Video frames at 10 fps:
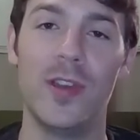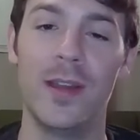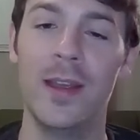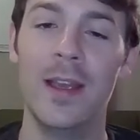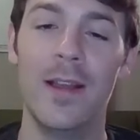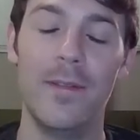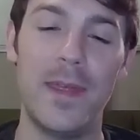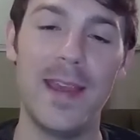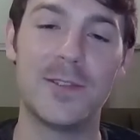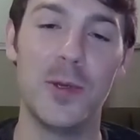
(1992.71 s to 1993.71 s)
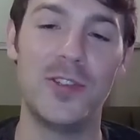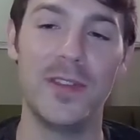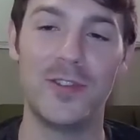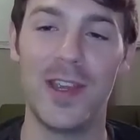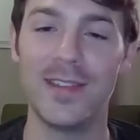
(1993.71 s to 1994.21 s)
in. They switch
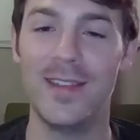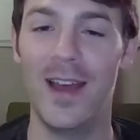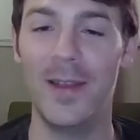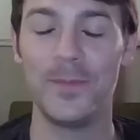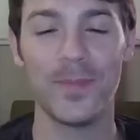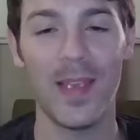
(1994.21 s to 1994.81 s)
in the Chesnaught.